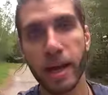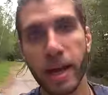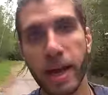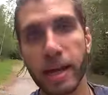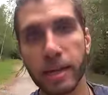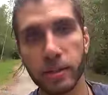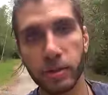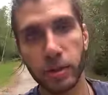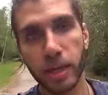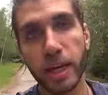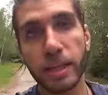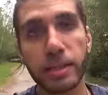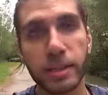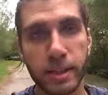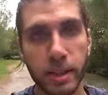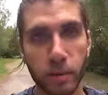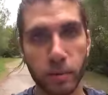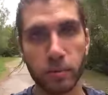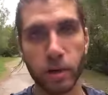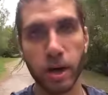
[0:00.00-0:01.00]
here's, here's the
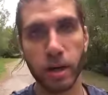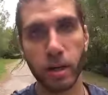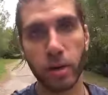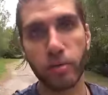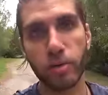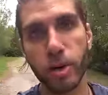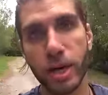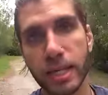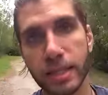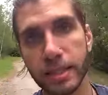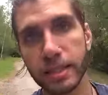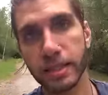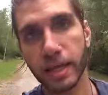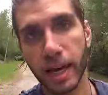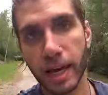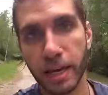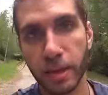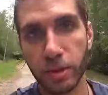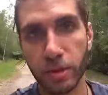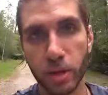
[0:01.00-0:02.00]
deal, right? I've created
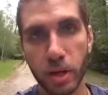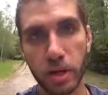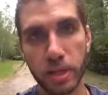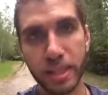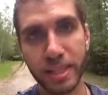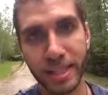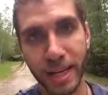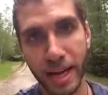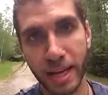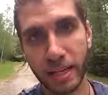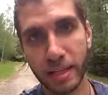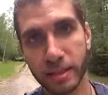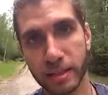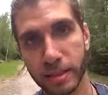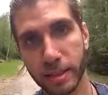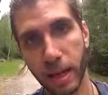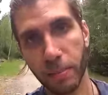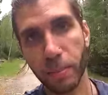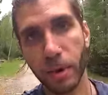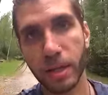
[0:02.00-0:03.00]
a thirty day
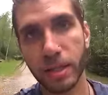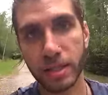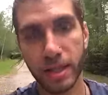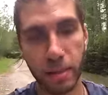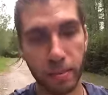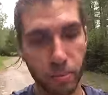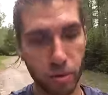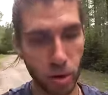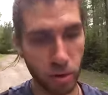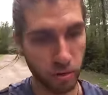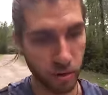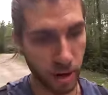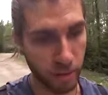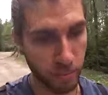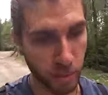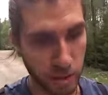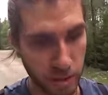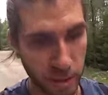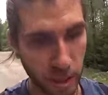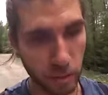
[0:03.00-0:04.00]
step-by-step
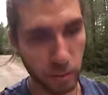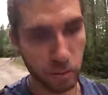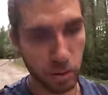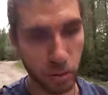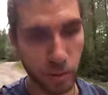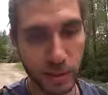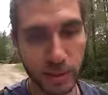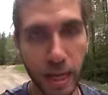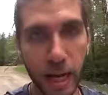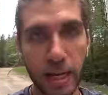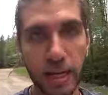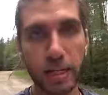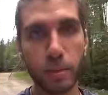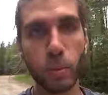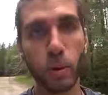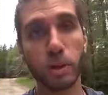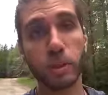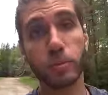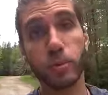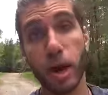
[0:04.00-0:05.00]
program which tells you exactly
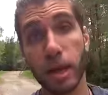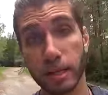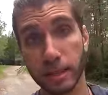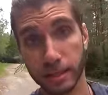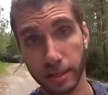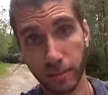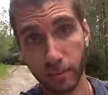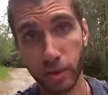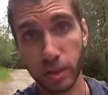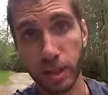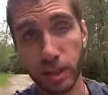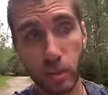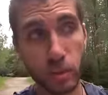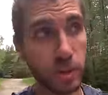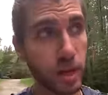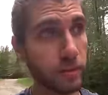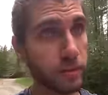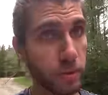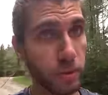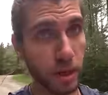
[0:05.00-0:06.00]
what to practice every single
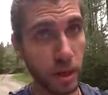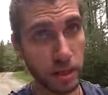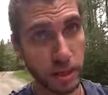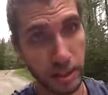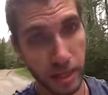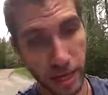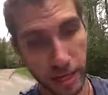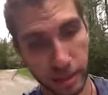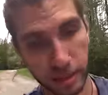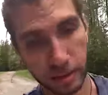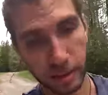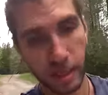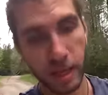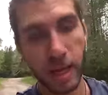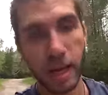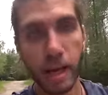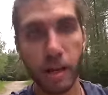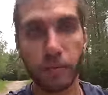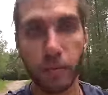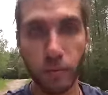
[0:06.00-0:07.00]
day for thirty days.
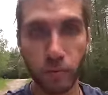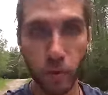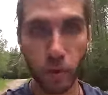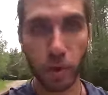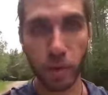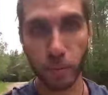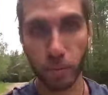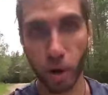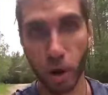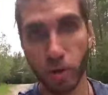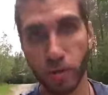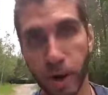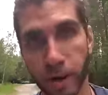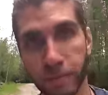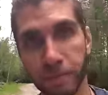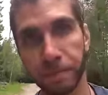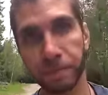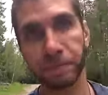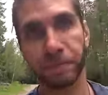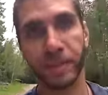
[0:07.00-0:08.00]
If you follow the
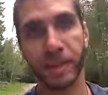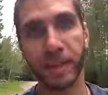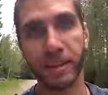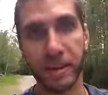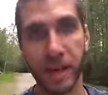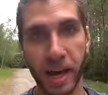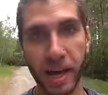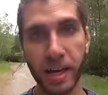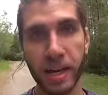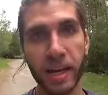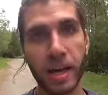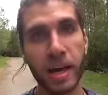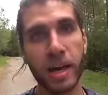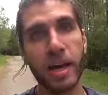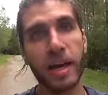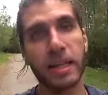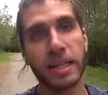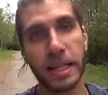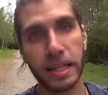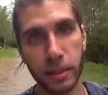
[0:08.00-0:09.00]
program, okay,
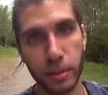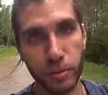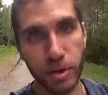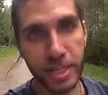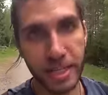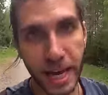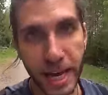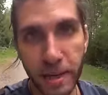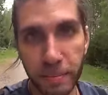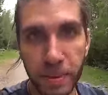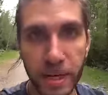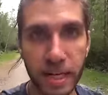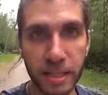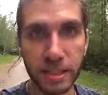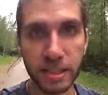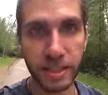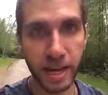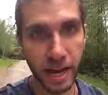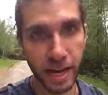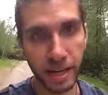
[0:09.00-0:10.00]
it takes three to eight
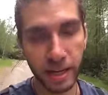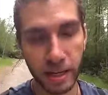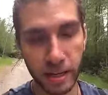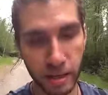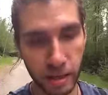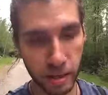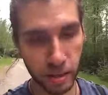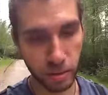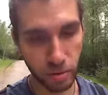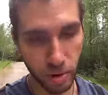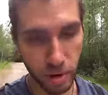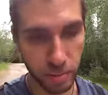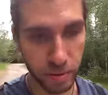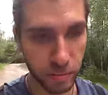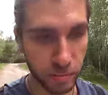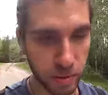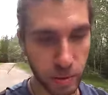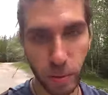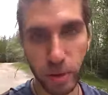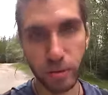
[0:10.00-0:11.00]
minutes a day, three,
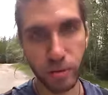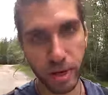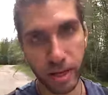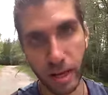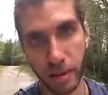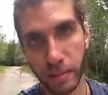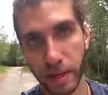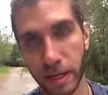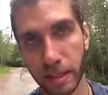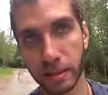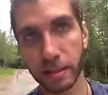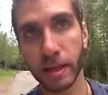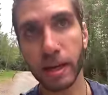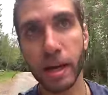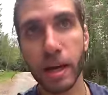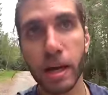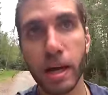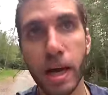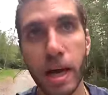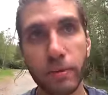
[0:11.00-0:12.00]
between three and eight minutes.
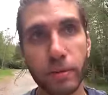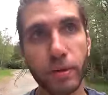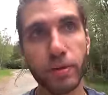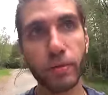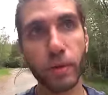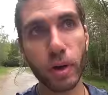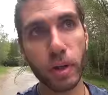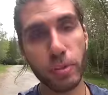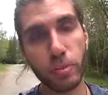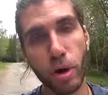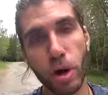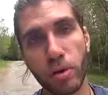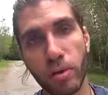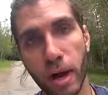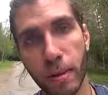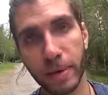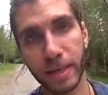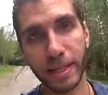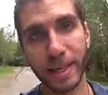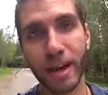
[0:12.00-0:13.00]
If you follow the
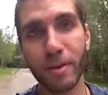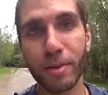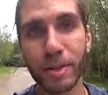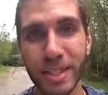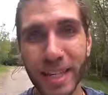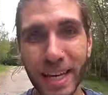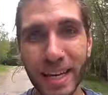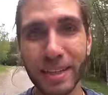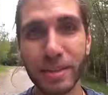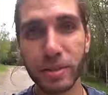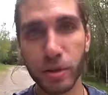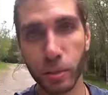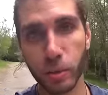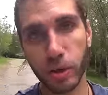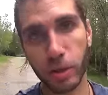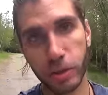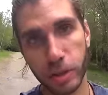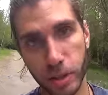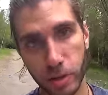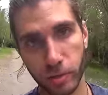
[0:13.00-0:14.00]
program, it guarantees you'll
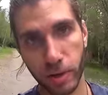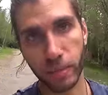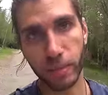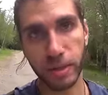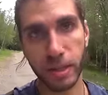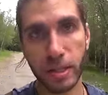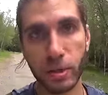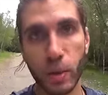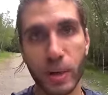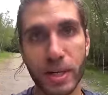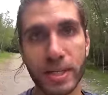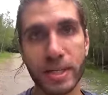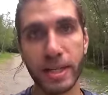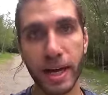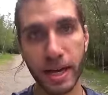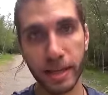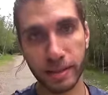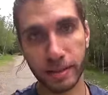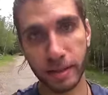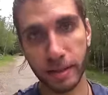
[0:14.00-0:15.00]
lucid dream within twenty
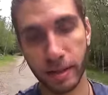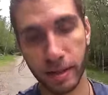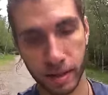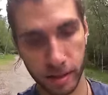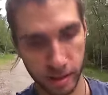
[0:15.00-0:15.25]
days.